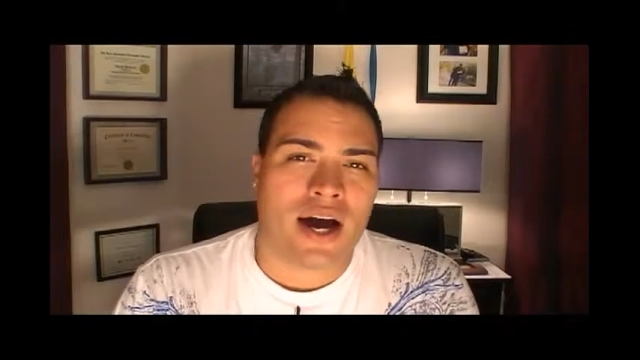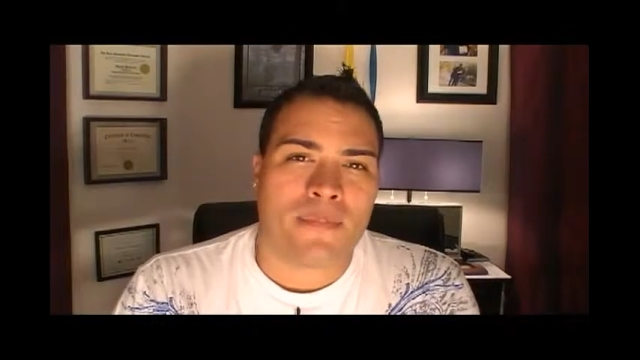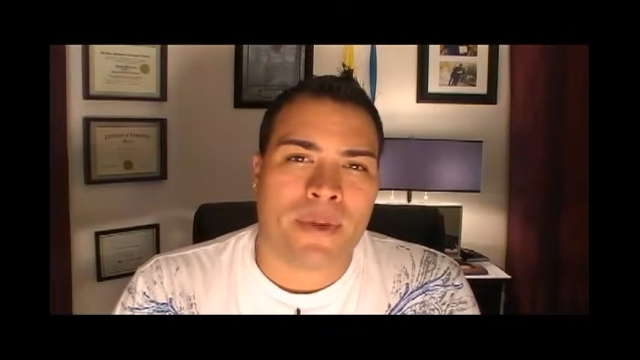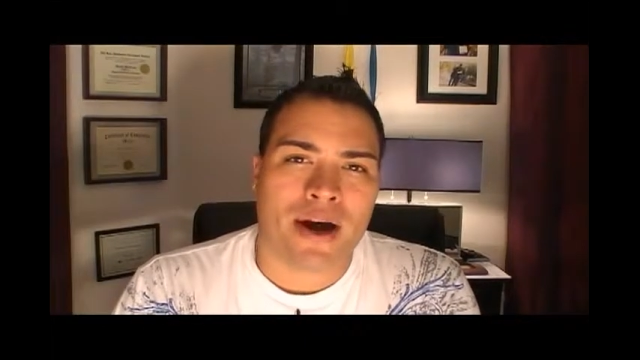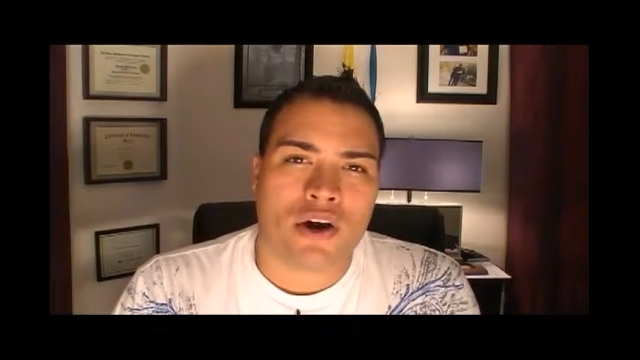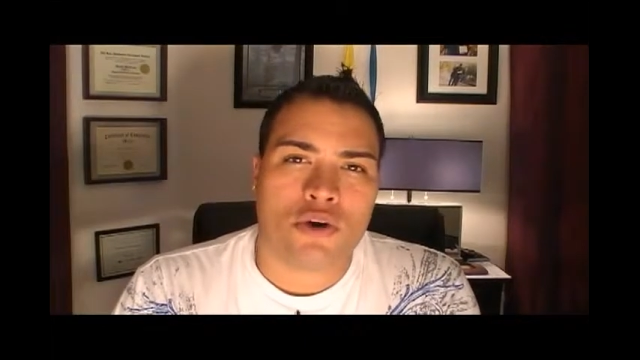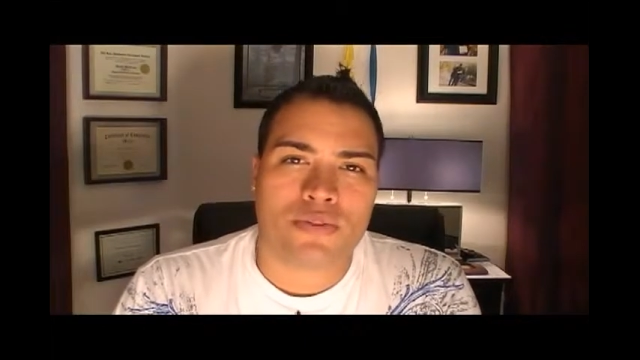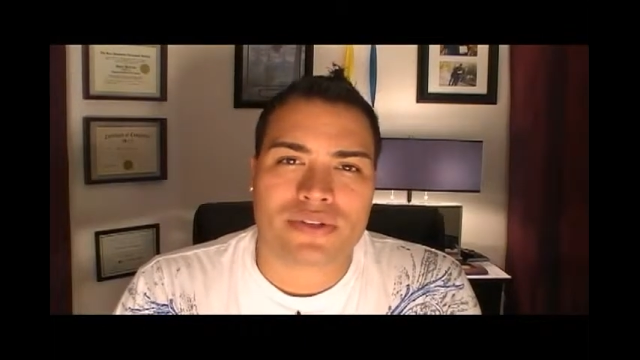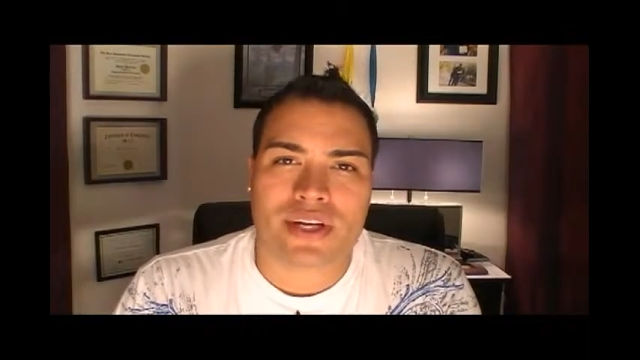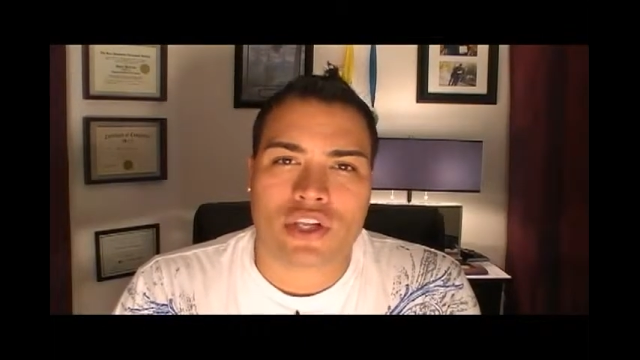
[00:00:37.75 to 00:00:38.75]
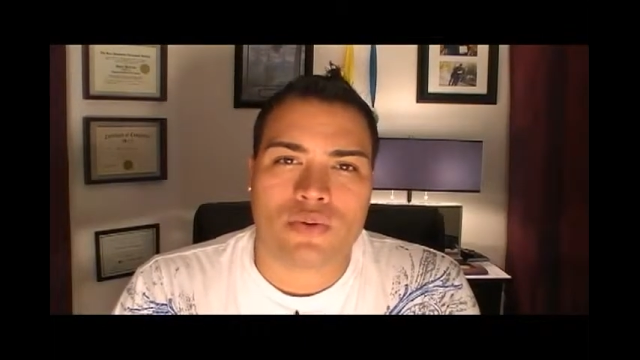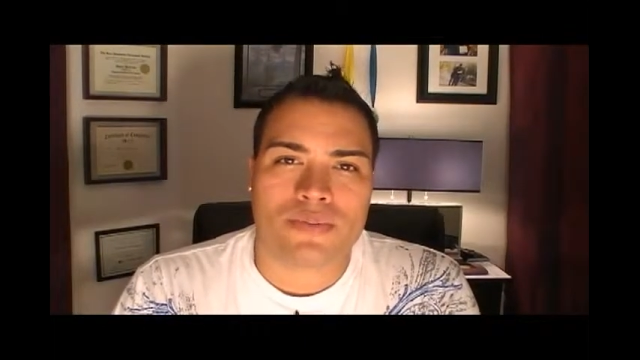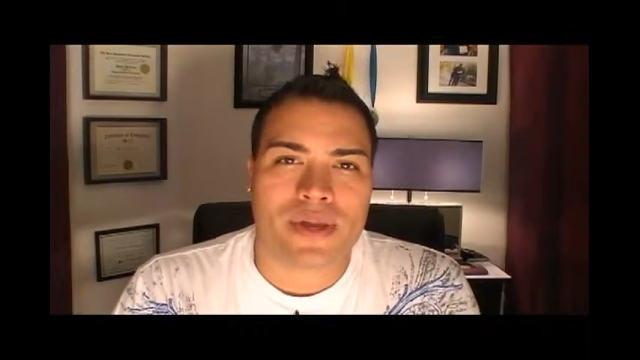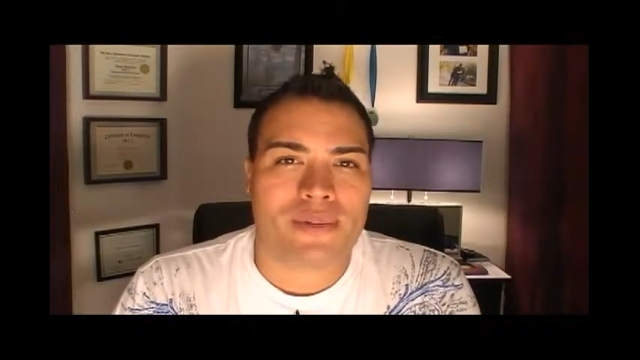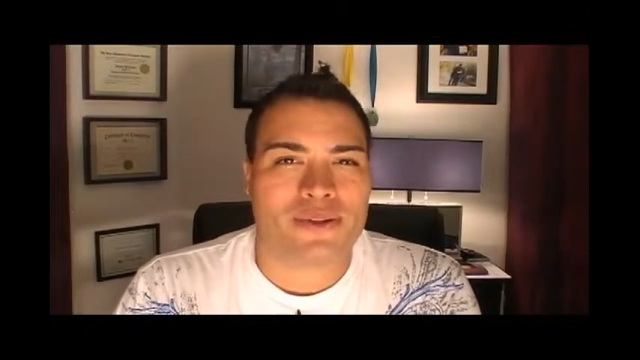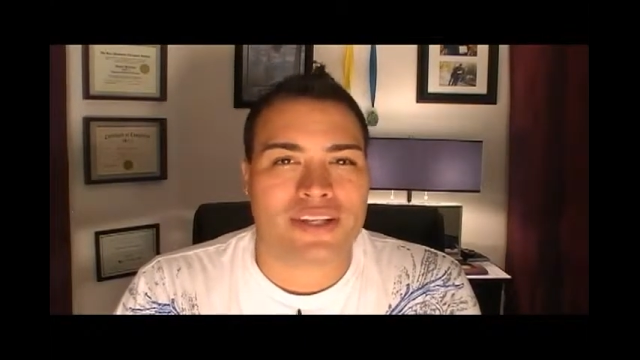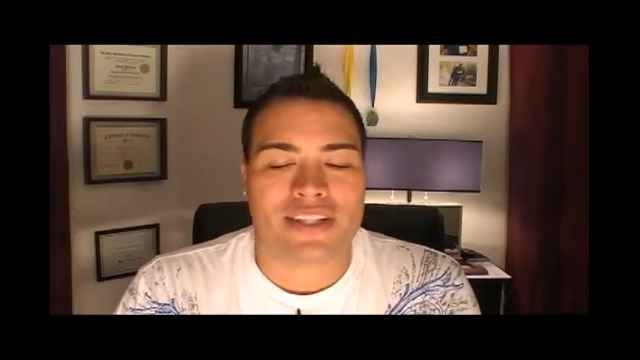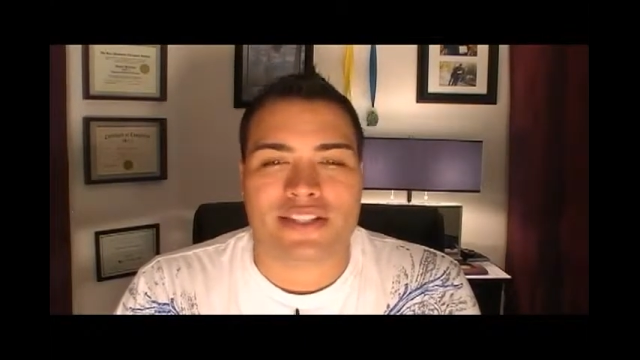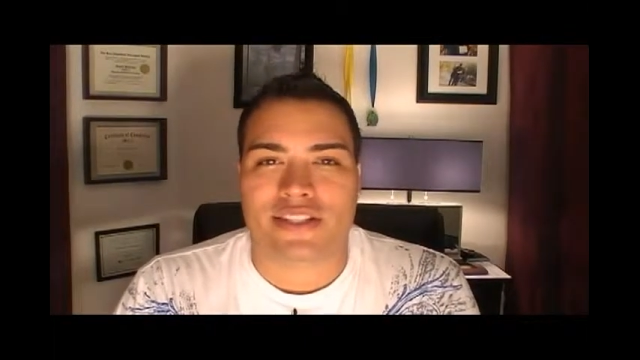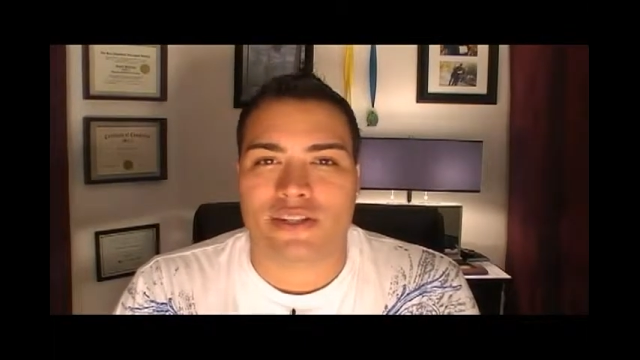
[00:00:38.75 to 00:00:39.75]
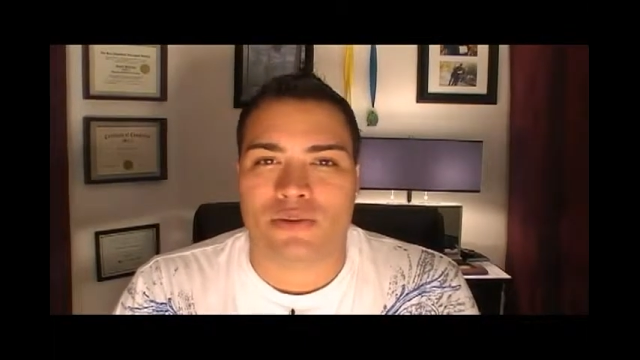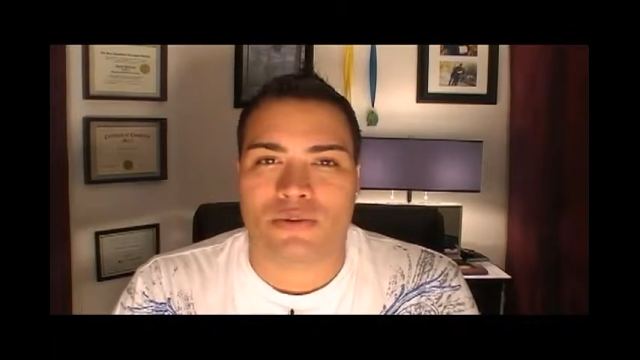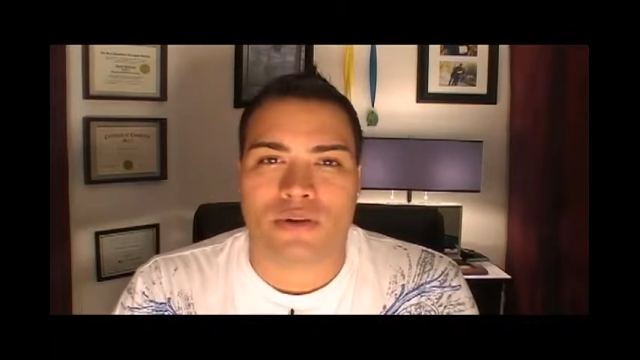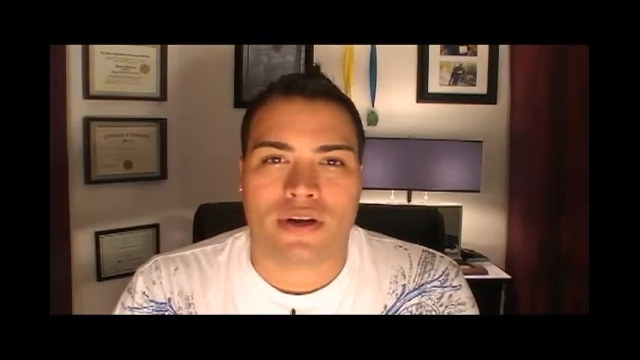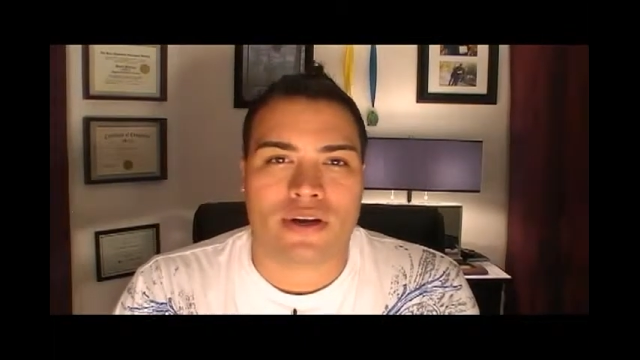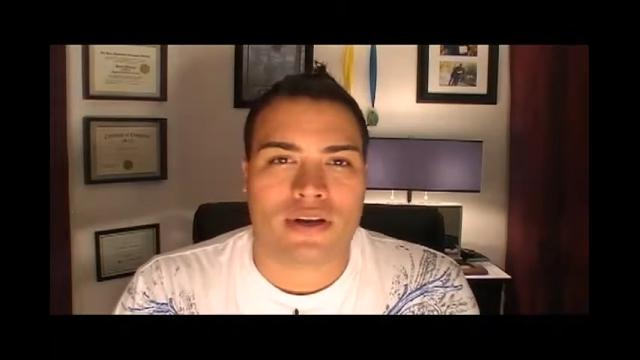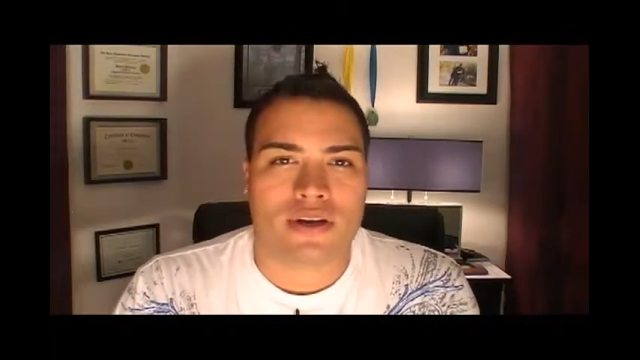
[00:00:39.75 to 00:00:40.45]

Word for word: my hope is that you would be able to to